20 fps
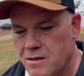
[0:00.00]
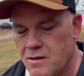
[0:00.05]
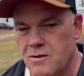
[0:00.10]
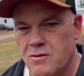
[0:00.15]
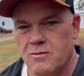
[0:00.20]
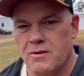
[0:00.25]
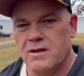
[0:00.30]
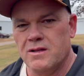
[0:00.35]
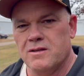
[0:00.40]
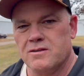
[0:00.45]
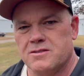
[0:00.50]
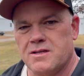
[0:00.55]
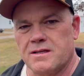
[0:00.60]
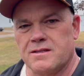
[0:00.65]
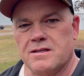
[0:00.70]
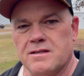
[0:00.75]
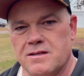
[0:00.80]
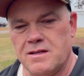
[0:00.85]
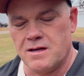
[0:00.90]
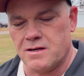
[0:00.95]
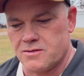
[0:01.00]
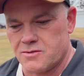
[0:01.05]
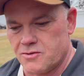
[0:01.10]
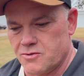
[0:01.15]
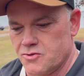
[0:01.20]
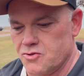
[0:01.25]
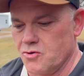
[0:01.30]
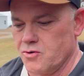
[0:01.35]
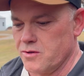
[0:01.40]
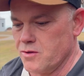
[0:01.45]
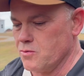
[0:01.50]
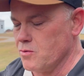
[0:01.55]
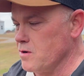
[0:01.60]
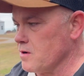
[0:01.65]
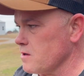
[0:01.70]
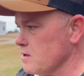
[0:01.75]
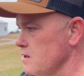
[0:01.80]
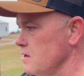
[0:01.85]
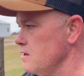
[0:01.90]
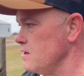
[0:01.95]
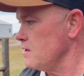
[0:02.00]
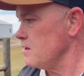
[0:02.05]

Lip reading: Well, it looks like the ducks are enjoying the water.